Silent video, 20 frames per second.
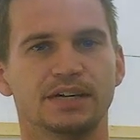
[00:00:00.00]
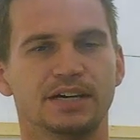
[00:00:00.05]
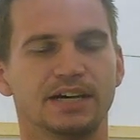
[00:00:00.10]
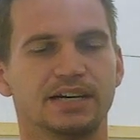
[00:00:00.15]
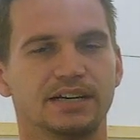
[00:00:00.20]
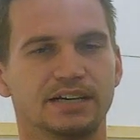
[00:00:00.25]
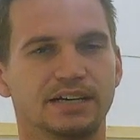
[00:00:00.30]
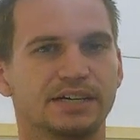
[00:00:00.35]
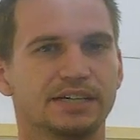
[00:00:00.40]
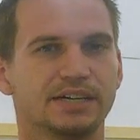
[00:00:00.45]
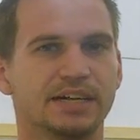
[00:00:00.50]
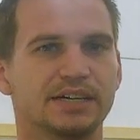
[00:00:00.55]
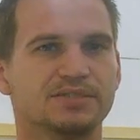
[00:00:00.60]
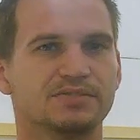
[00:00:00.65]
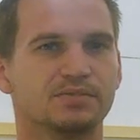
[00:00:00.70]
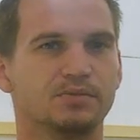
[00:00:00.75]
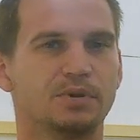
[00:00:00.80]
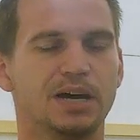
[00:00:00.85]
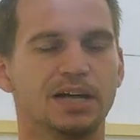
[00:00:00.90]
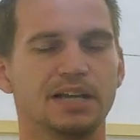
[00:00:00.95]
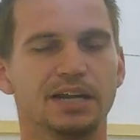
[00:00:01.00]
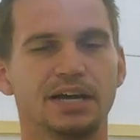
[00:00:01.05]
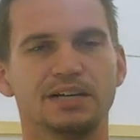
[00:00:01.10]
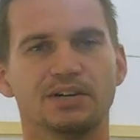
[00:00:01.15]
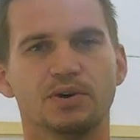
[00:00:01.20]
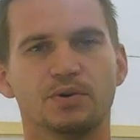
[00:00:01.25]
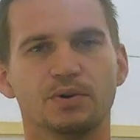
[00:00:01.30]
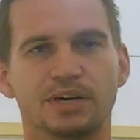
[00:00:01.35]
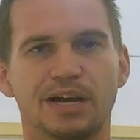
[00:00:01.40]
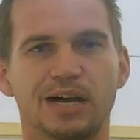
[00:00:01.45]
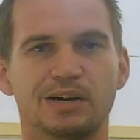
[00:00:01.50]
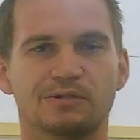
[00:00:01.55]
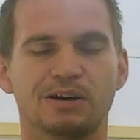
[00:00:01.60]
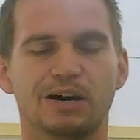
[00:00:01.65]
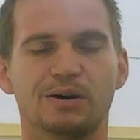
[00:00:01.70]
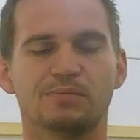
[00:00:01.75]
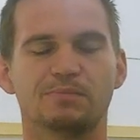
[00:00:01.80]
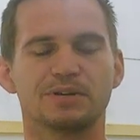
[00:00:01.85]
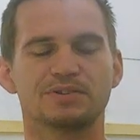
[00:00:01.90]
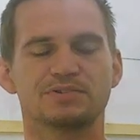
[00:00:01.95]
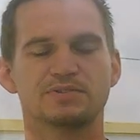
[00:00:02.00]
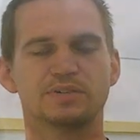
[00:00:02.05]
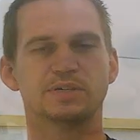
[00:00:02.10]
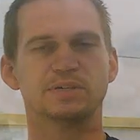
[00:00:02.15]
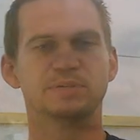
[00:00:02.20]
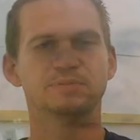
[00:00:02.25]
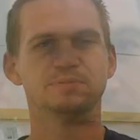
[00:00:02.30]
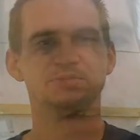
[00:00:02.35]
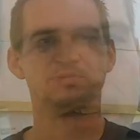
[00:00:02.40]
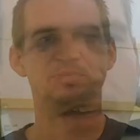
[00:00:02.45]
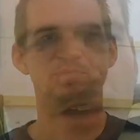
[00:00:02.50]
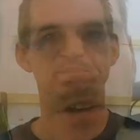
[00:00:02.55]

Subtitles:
And again, that's why I like going that route myself.